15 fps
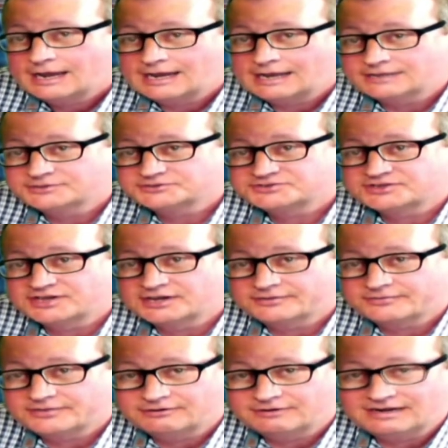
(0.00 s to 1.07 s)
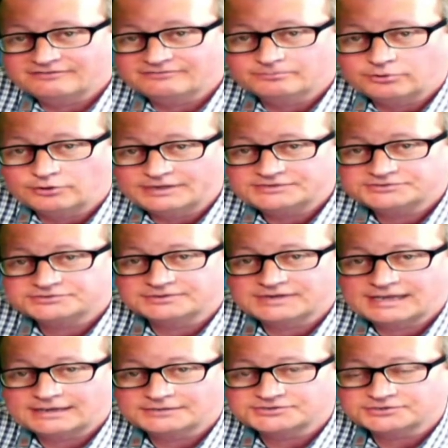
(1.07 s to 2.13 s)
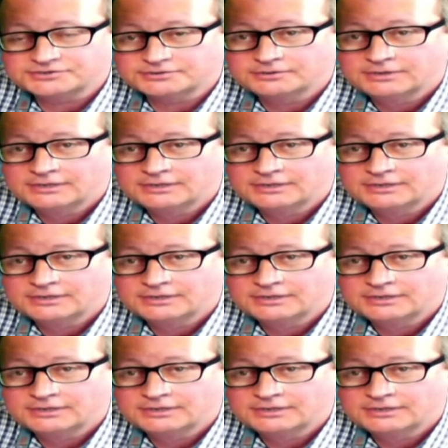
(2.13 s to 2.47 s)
and their 11 points and how to